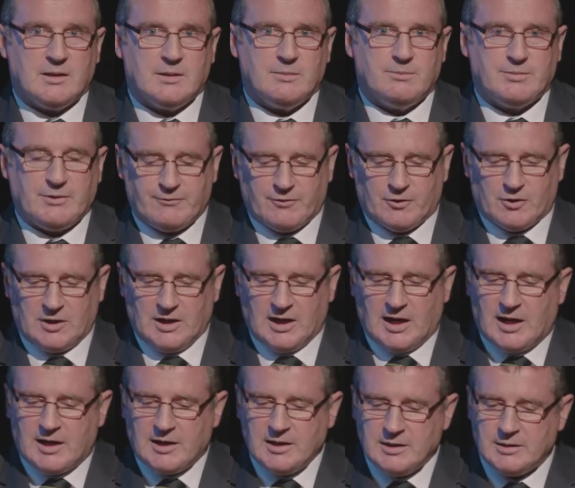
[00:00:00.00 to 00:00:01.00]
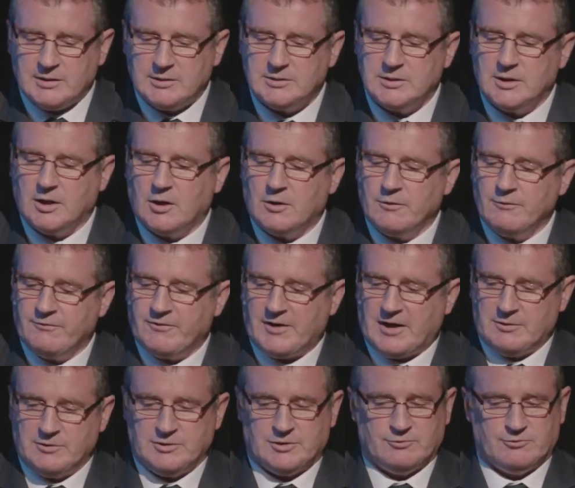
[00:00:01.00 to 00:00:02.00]
Before long,
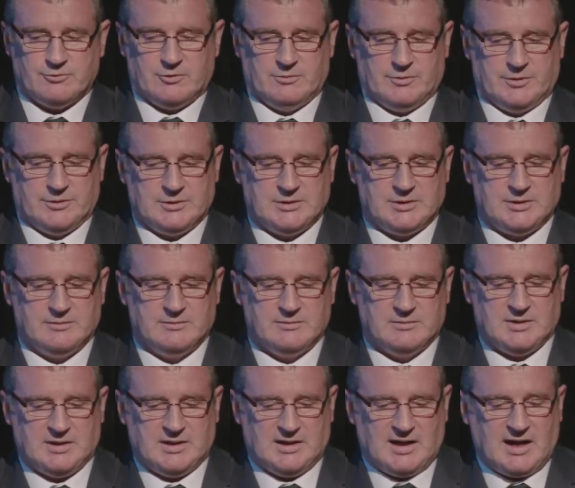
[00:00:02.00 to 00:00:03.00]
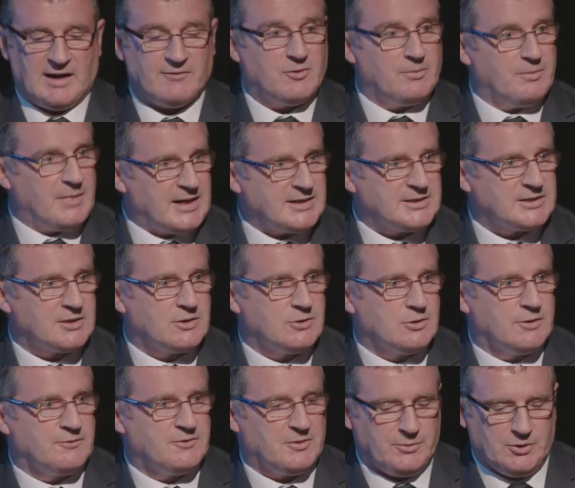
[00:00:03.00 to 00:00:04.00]
unfounded rumours of a
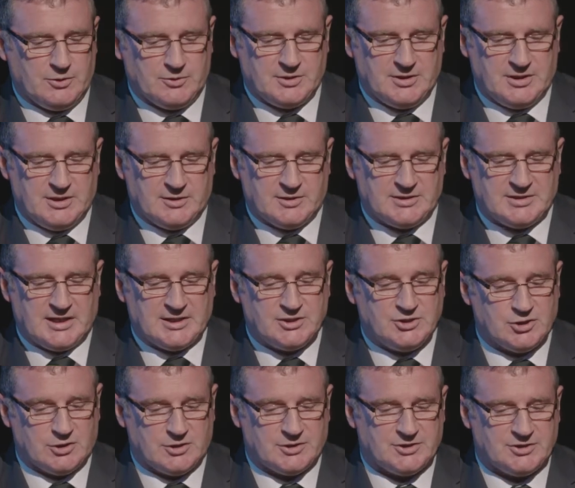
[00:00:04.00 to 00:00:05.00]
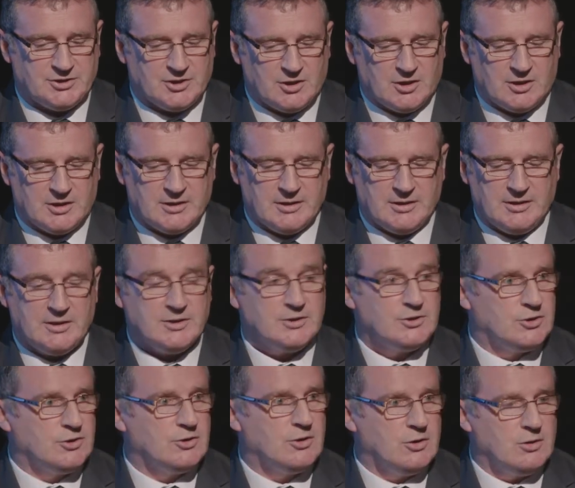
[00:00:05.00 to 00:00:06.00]
massacre of the mutineers at Jullundore
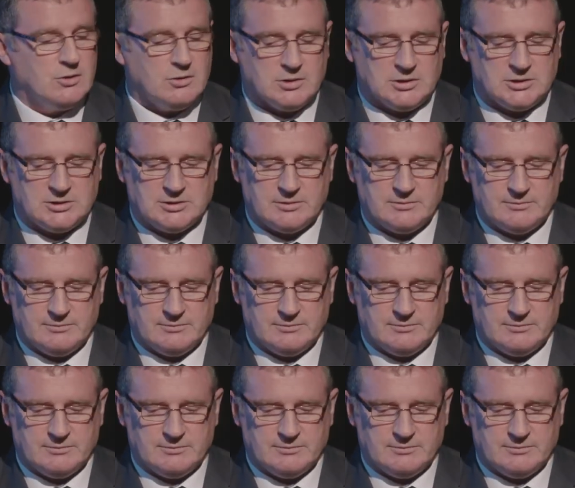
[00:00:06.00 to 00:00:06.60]
took hold.